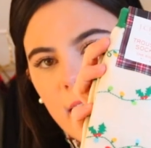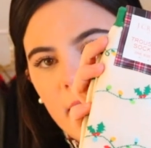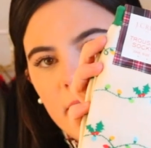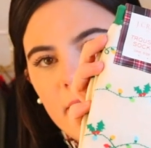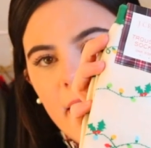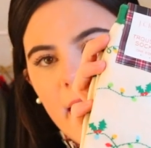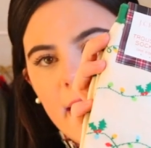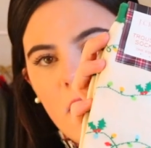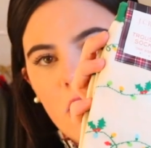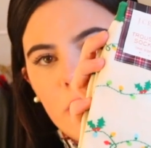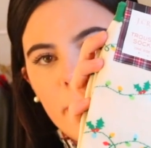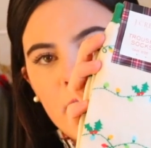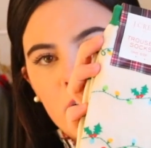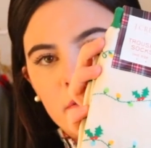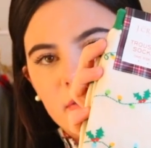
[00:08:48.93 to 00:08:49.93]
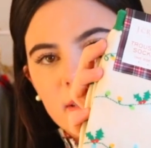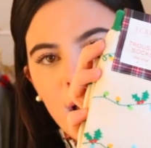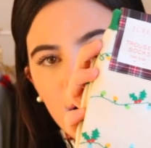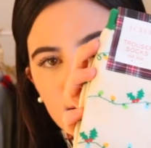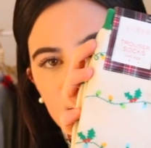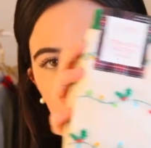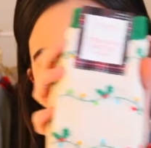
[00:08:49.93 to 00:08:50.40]
and they are a pair of
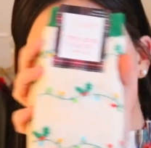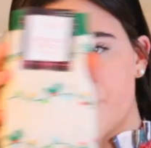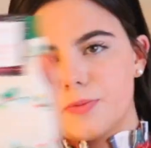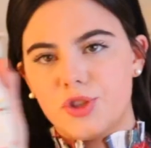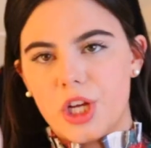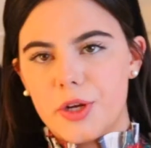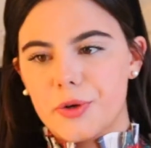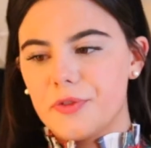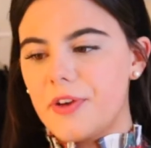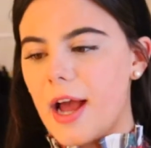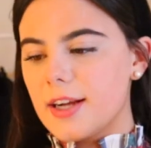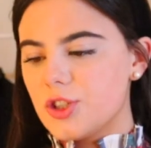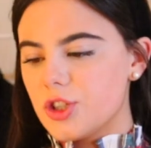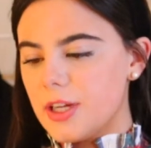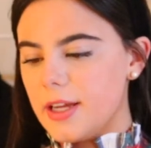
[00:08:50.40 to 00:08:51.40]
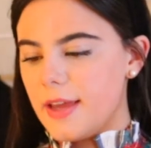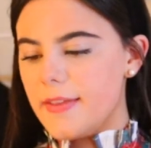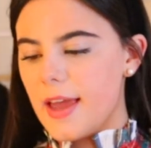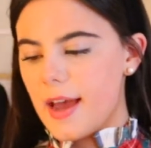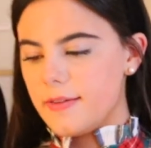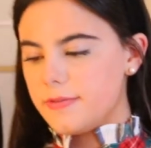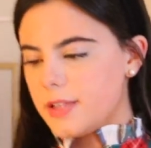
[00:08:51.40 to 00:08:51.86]
socks. These are from J.Crew Factory, and
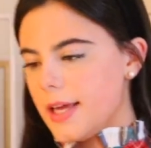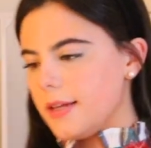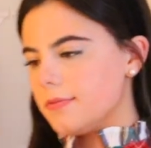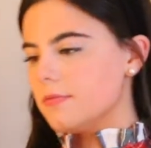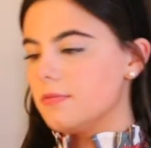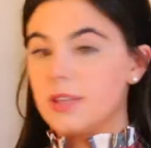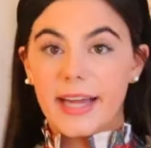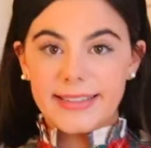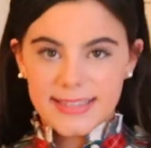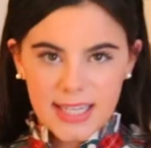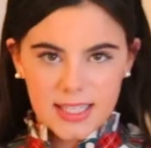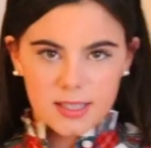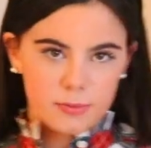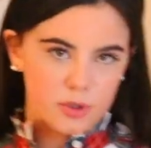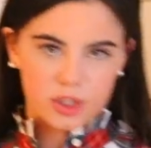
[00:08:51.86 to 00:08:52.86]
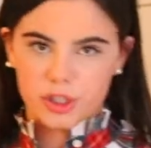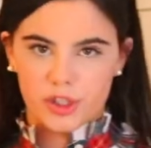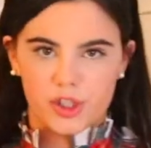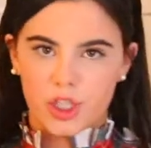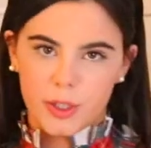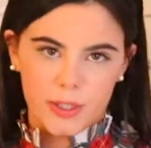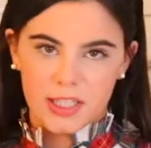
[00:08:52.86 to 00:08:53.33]
they have like lights on them, which are
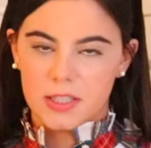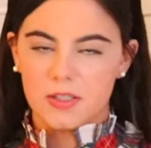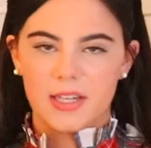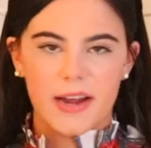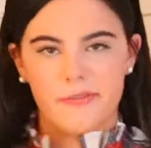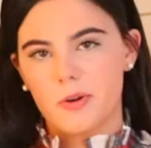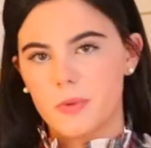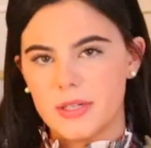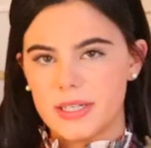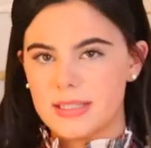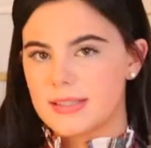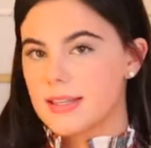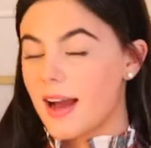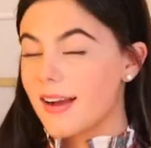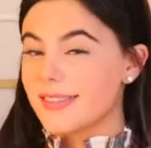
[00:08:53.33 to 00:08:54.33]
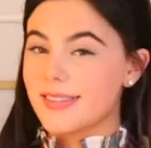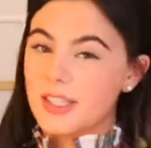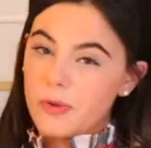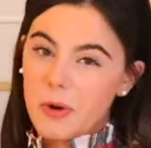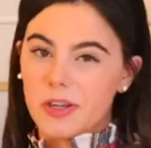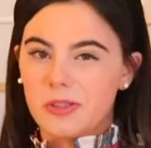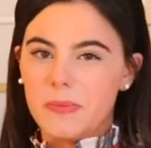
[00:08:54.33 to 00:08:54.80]
so cute. Everyone needs socks.
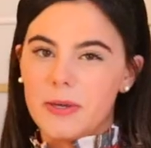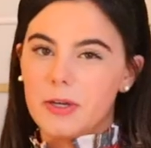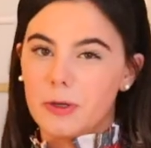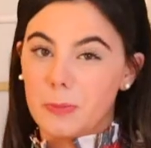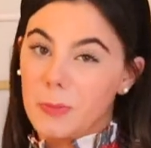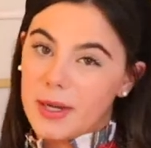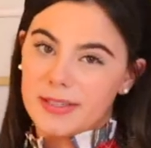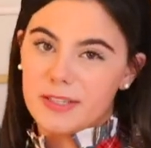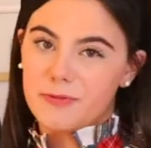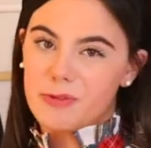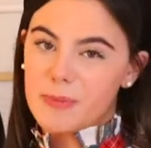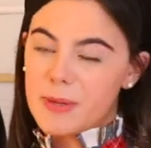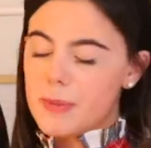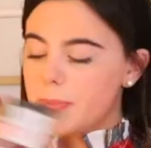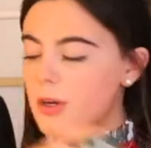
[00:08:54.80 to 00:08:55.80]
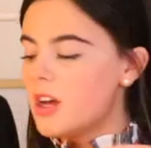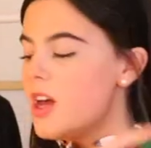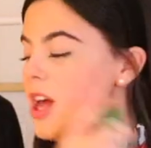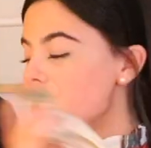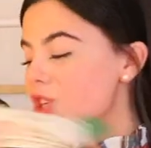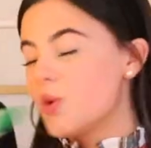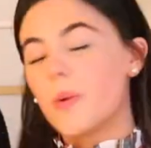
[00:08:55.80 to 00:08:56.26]
This would also be a good present for people.
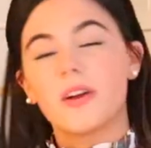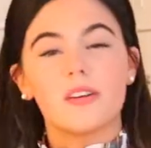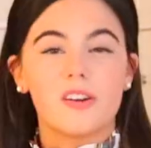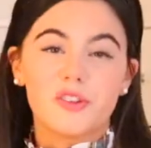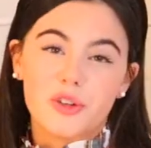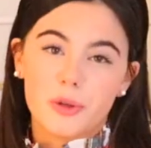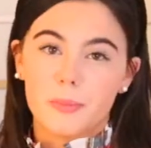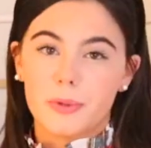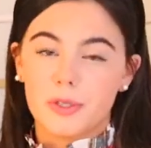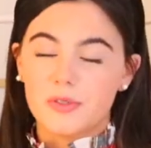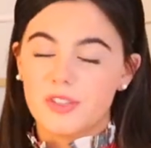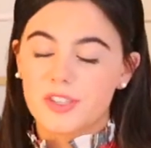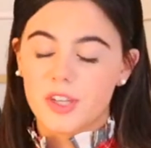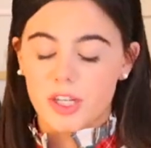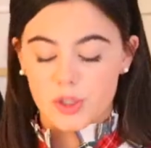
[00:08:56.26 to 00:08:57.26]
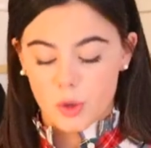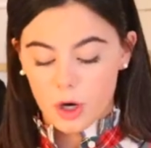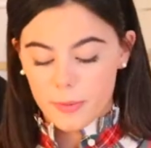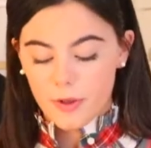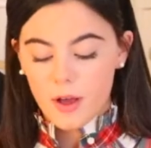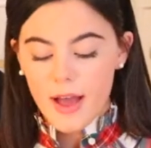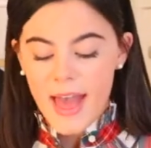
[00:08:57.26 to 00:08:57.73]
You can wear it under your boots,
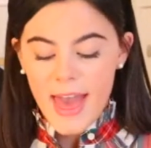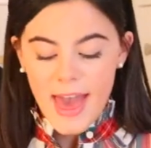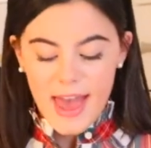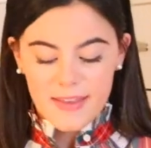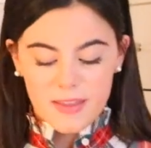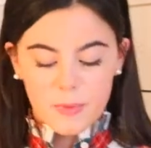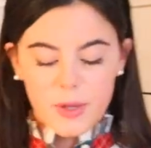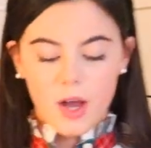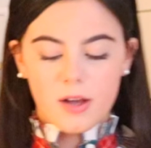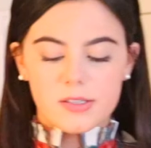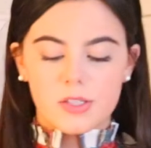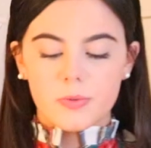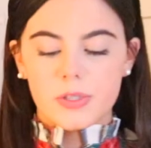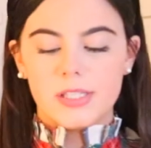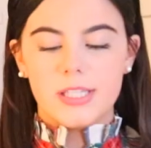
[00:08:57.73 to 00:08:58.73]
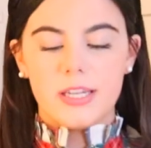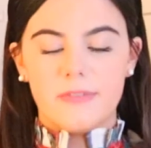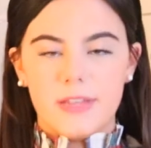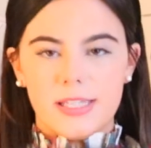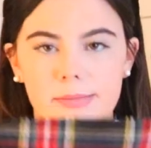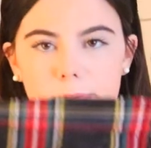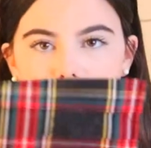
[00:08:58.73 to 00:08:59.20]
adorable. And then we also
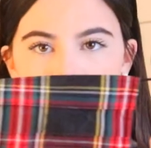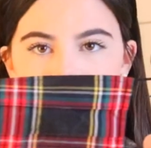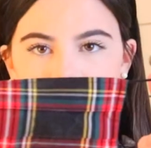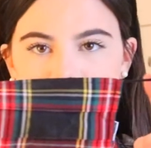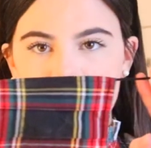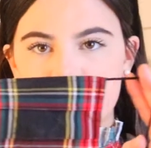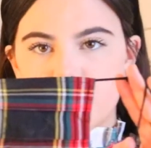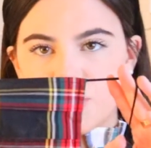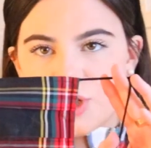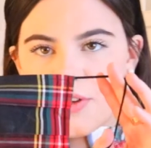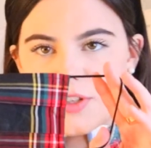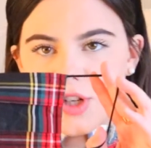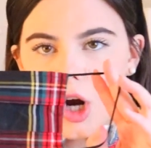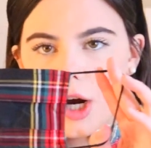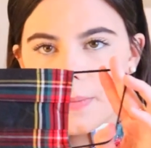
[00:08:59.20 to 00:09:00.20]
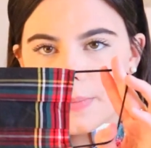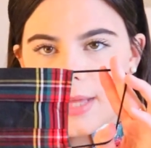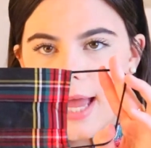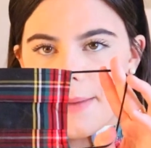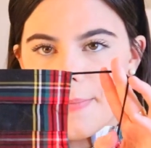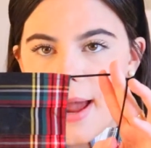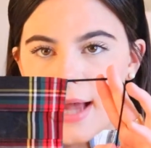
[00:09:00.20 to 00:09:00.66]
received these masks, which are the tartan
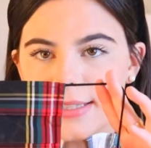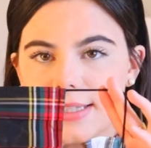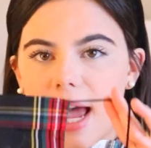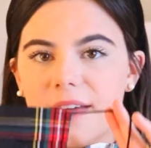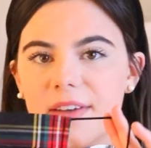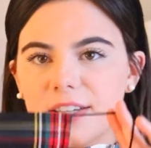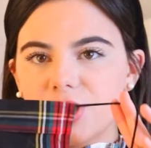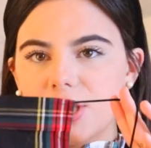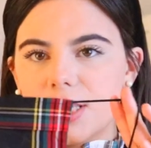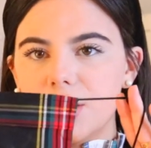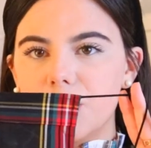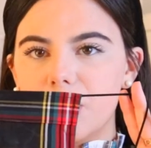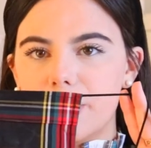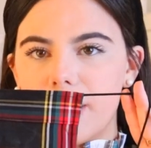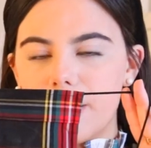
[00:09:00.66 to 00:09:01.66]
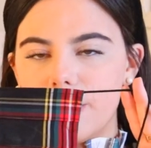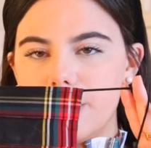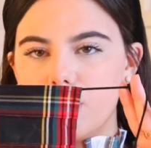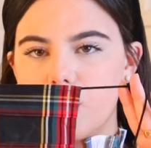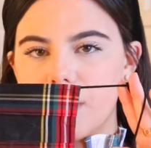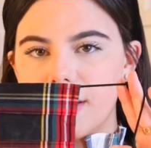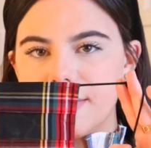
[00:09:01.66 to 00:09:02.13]
plaid masks. I've actually seen a good amount of
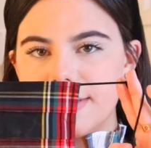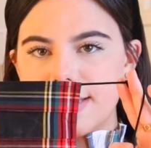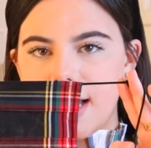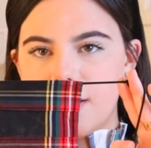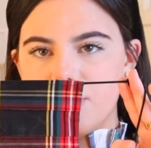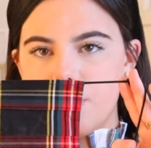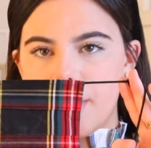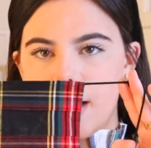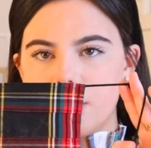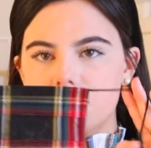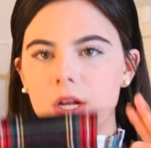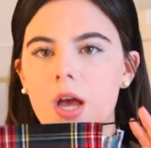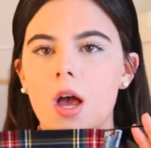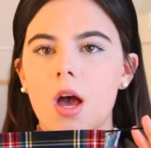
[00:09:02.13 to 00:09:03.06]
people wearing these out and about.